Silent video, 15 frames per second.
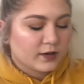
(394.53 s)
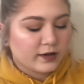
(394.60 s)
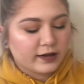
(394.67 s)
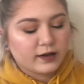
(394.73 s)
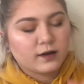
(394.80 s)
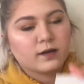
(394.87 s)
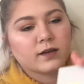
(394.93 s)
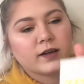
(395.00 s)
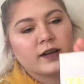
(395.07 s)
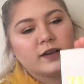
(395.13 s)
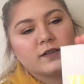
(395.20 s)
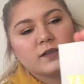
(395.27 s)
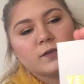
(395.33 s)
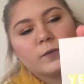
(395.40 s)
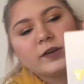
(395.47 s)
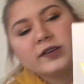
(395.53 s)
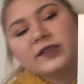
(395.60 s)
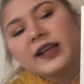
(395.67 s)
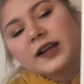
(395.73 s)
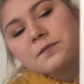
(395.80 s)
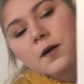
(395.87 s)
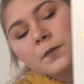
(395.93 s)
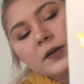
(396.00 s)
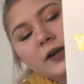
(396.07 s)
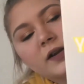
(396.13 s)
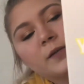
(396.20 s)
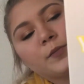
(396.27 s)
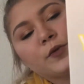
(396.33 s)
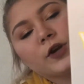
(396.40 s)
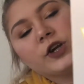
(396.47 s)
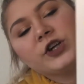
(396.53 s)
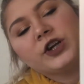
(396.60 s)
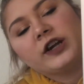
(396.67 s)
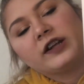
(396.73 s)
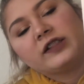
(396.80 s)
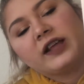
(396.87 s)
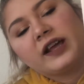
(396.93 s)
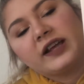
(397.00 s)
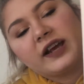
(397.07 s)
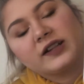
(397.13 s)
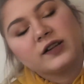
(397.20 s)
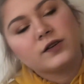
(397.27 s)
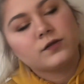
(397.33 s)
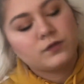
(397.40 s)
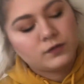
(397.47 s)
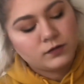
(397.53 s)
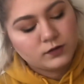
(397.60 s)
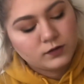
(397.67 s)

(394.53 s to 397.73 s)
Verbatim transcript: Like, can we just take a moment and appreciate that yellow?